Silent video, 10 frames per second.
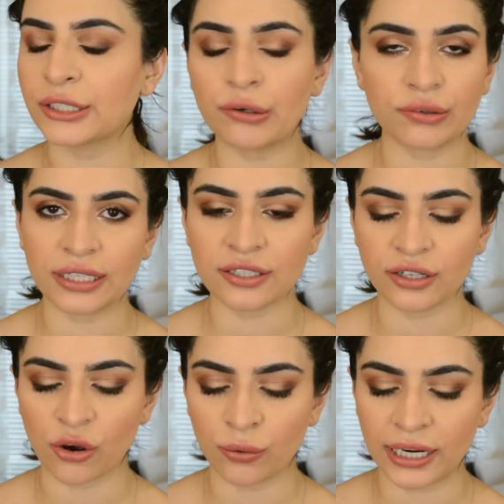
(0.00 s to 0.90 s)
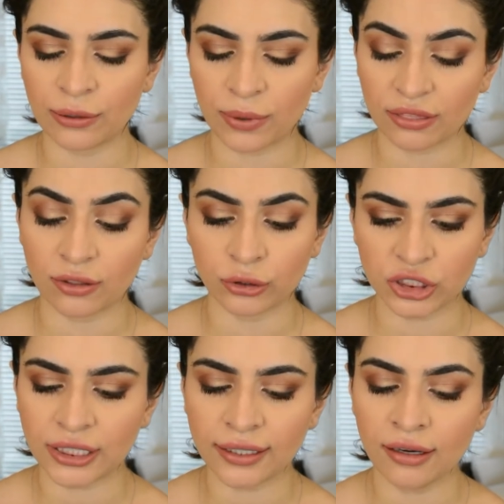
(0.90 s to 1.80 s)
You don't need to go in with
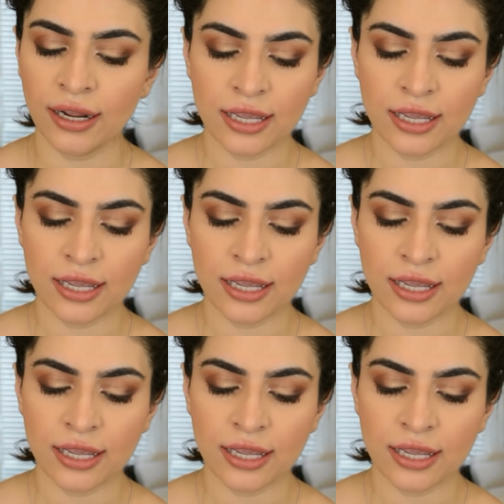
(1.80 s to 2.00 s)
lotion.